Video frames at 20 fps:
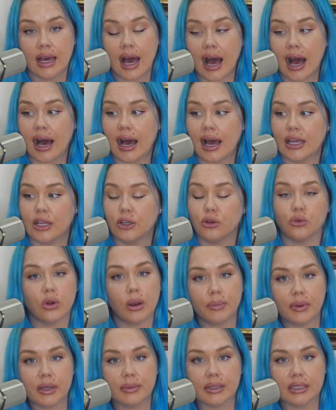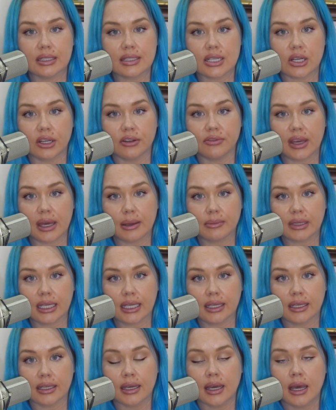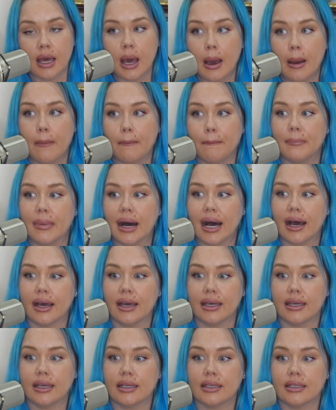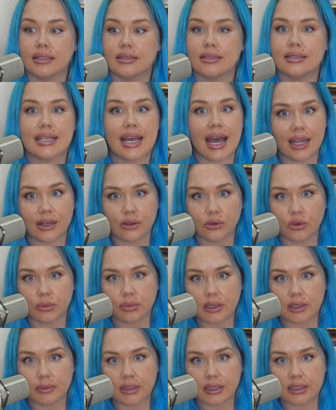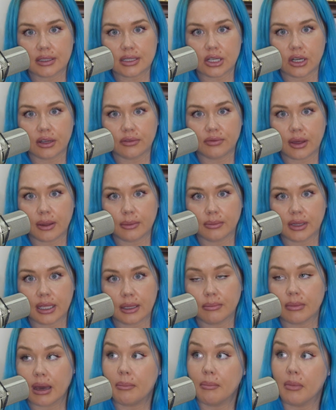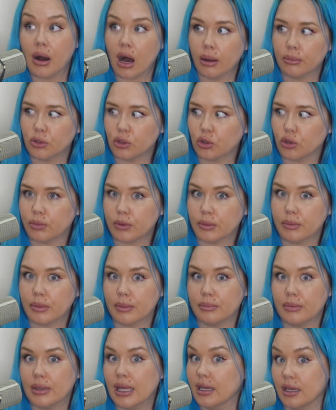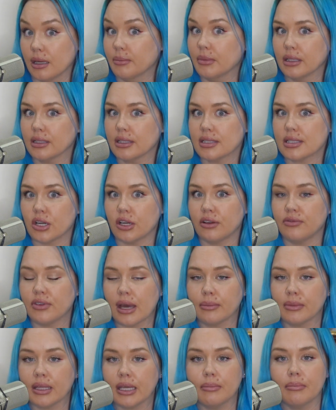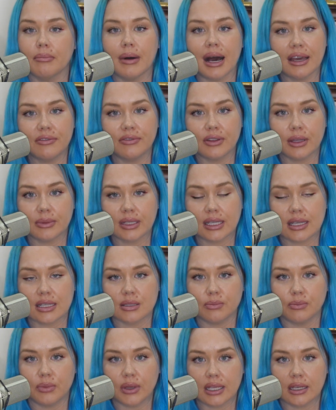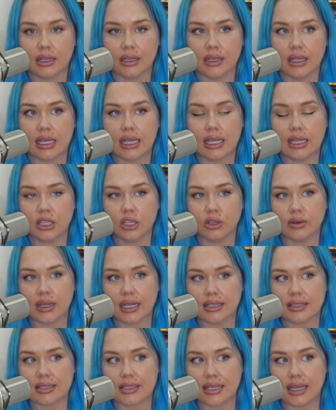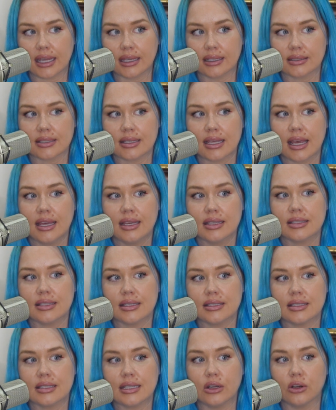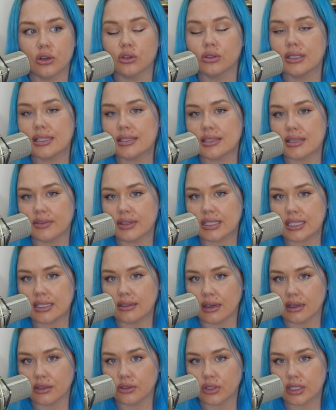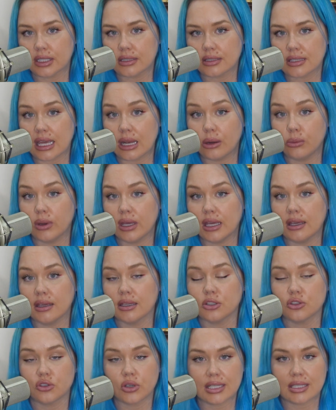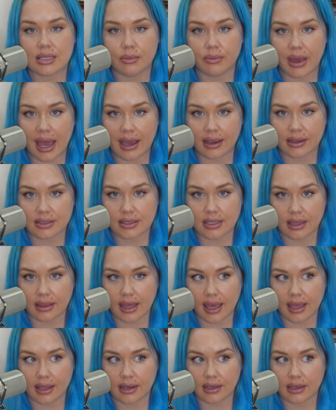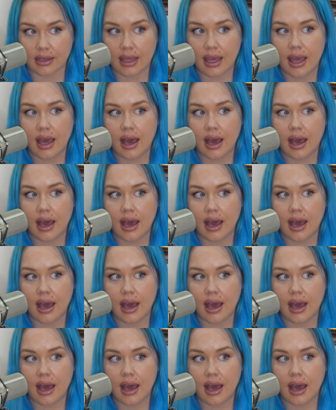I grew up in a military family. My dad grew up in a military family. My mom grew up in a military family. My family has been in the United States since the early 1700s, and we can trace it back to then.